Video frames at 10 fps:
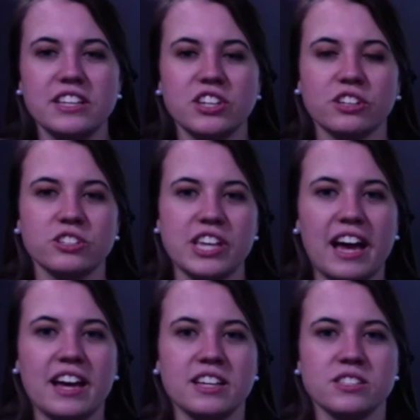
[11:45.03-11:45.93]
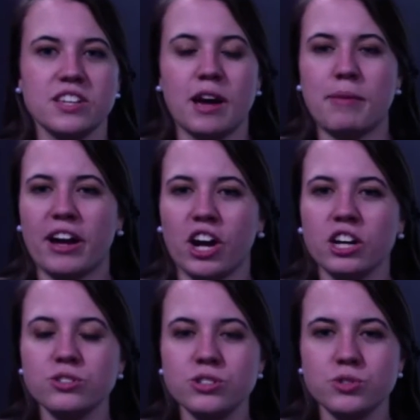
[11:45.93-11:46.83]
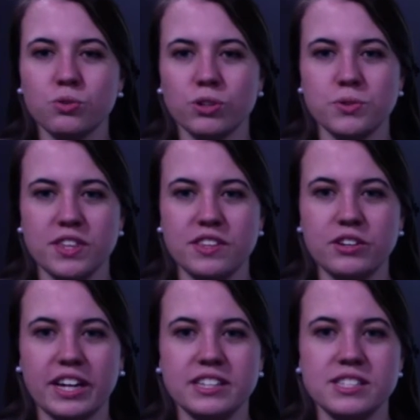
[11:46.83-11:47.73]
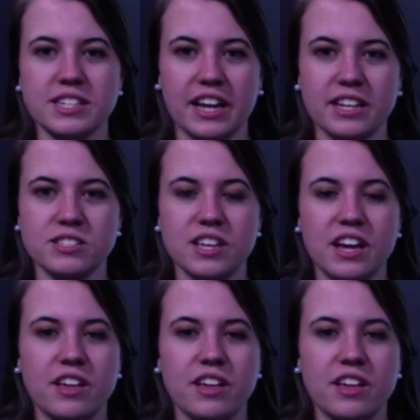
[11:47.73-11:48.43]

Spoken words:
Dillard's has about 100 stores within the United States